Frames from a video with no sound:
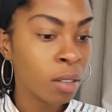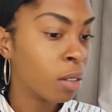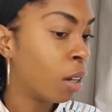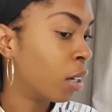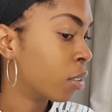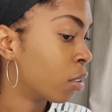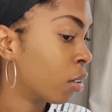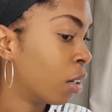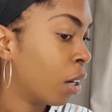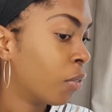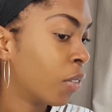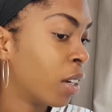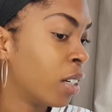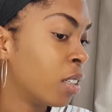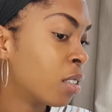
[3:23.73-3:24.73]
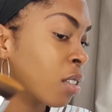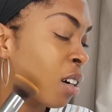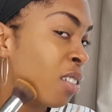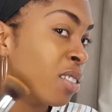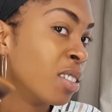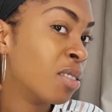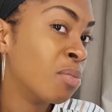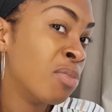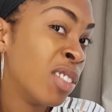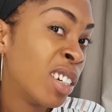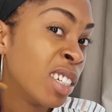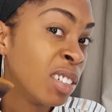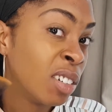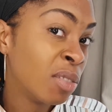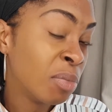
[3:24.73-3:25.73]
I don't have any scarring
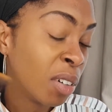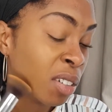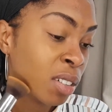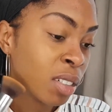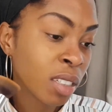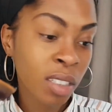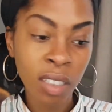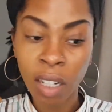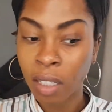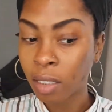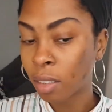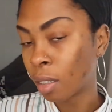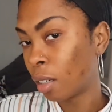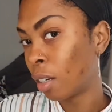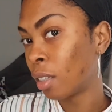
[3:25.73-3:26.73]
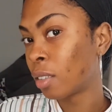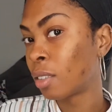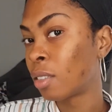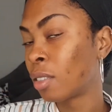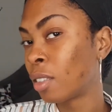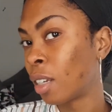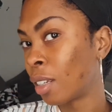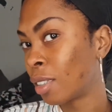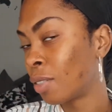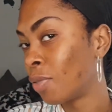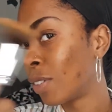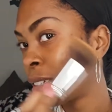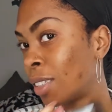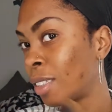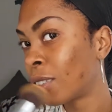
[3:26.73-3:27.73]
really or much on this side, so let's test
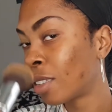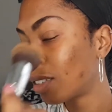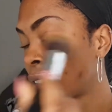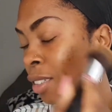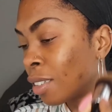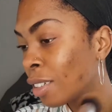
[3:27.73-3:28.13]
this